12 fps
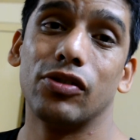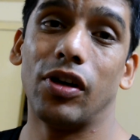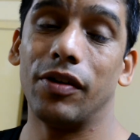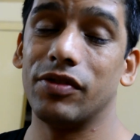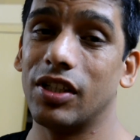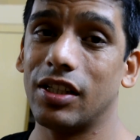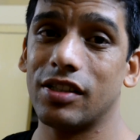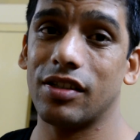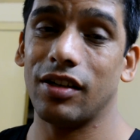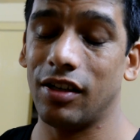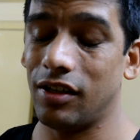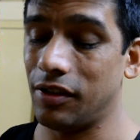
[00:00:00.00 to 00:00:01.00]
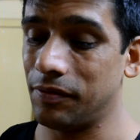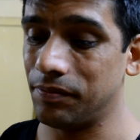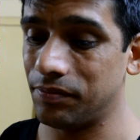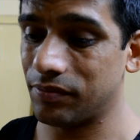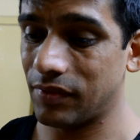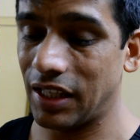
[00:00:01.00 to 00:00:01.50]
So I've just
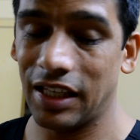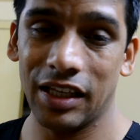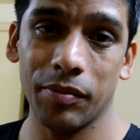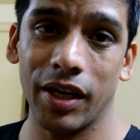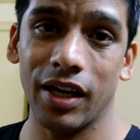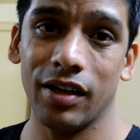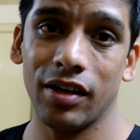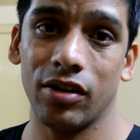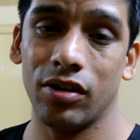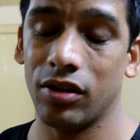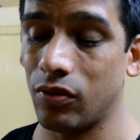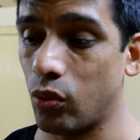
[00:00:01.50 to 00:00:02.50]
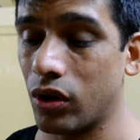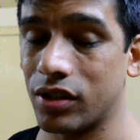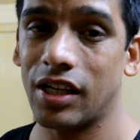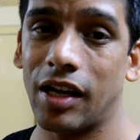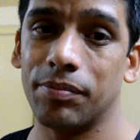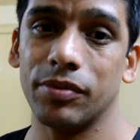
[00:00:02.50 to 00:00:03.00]
emailed or
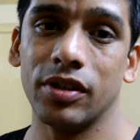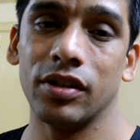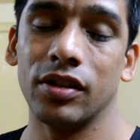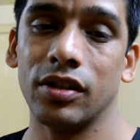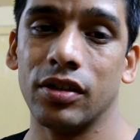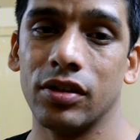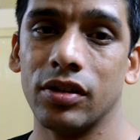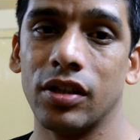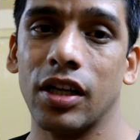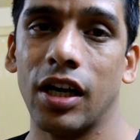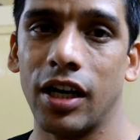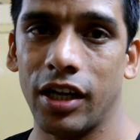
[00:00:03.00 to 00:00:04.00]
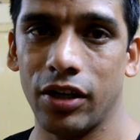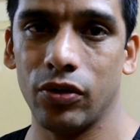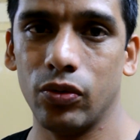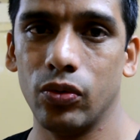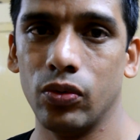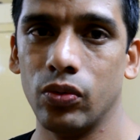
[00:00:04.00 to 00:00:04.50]
WhatsApp the guy
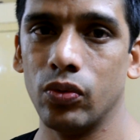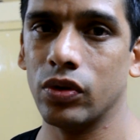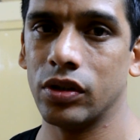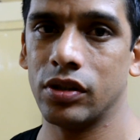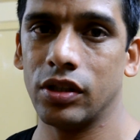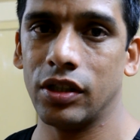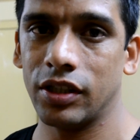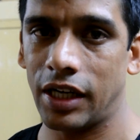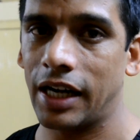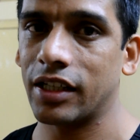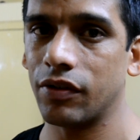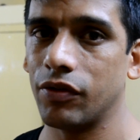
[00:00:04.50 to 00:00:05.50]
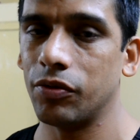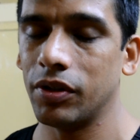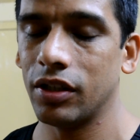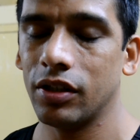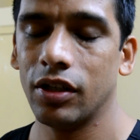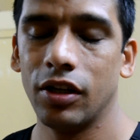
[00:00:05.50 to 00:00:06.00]
who was interacting with
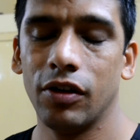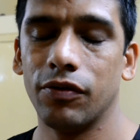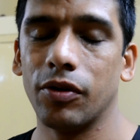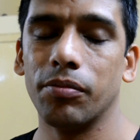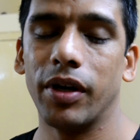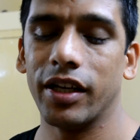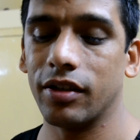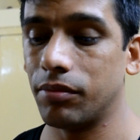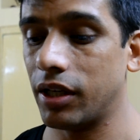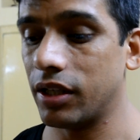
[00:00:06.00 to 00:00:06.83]
me from Bike and